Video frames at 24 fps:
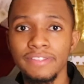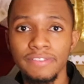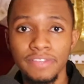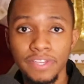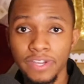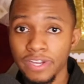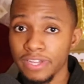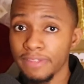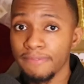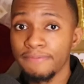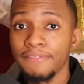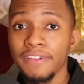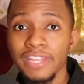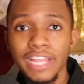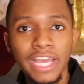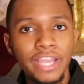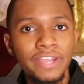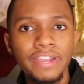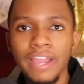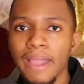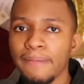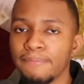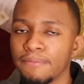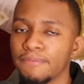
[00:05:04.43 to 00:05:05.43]
you already feel like
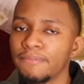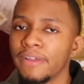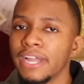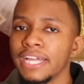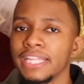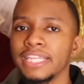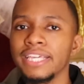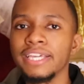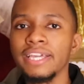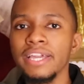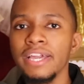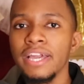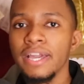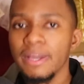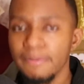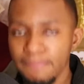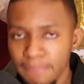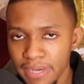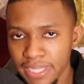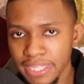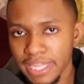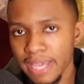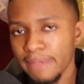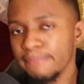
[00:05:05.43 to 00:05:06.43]
crap already,
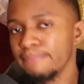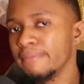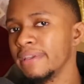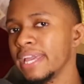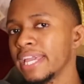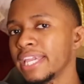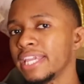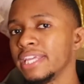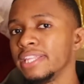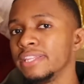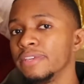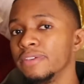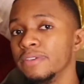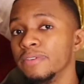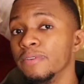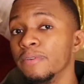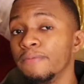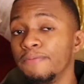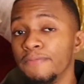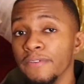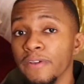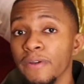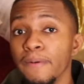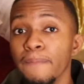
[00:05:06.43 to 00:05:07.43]
but they making you
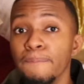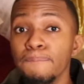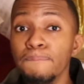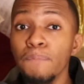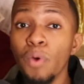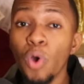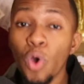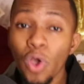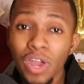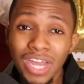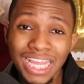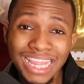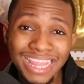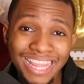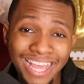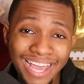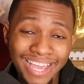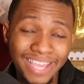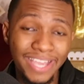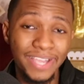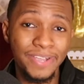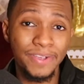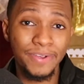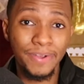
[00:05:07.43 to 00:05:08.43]
feel more
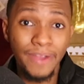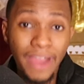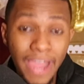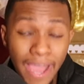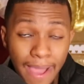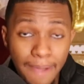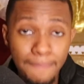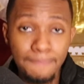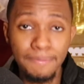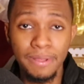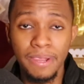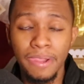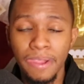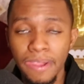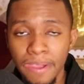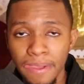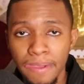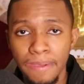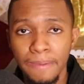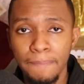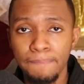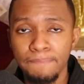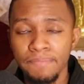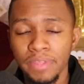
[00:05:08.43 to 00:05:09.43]
like crap,
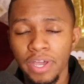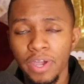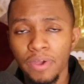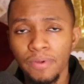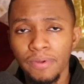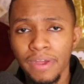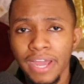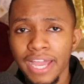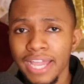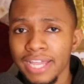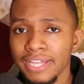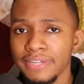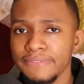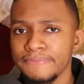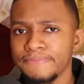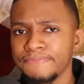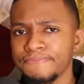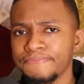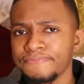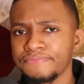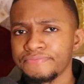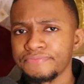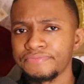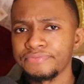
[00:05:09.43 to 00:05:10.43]
all right?
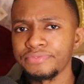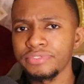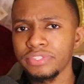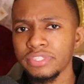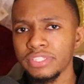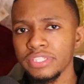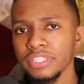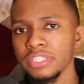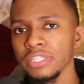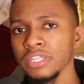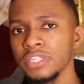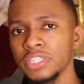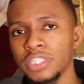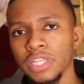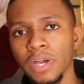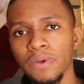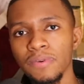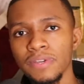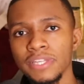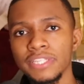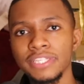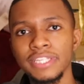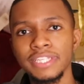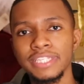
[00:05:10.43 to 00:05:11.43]

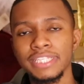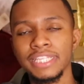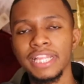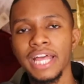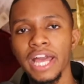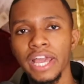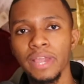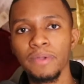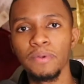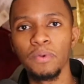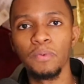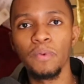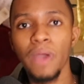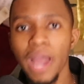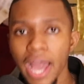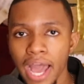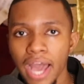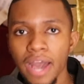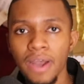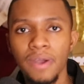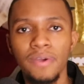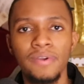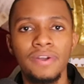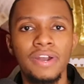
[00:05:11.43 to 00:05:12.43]
So it's just like,
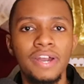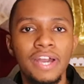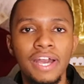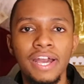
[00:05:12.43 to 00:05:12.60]
wow.